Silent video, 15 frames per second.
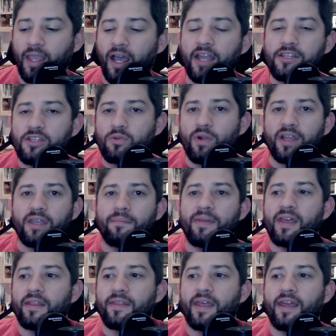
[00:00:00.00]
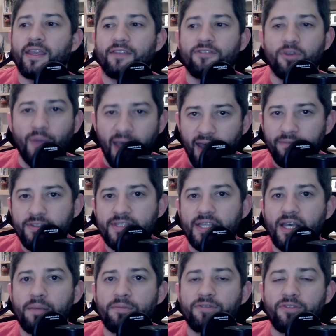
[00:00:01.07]
I do recommend that if you have the
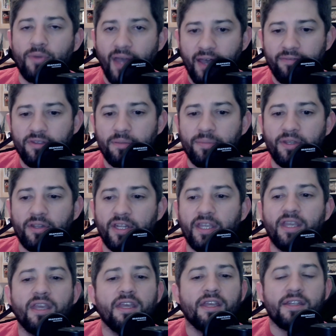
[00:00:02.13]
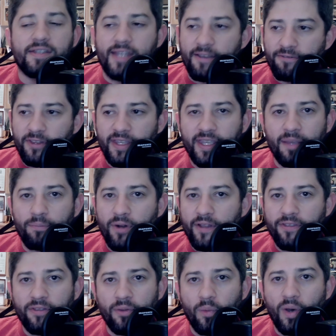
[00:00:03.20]
time, if you have the ability, definitely get
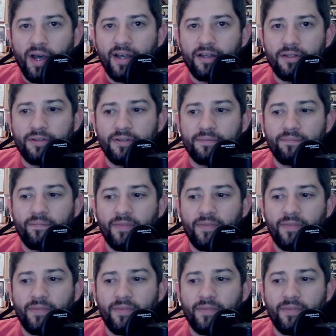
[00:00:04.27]
Breath of the Wild.